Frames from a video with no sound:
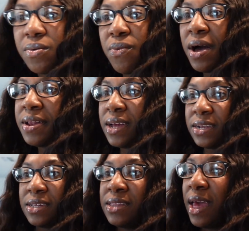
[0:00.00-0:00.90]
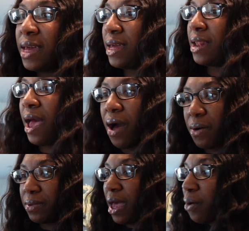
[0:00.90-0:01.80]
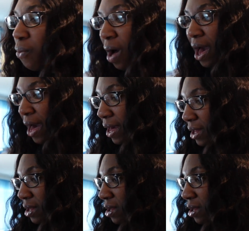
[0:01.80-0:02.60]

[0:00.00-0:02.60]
Why not just take it out? Like, why?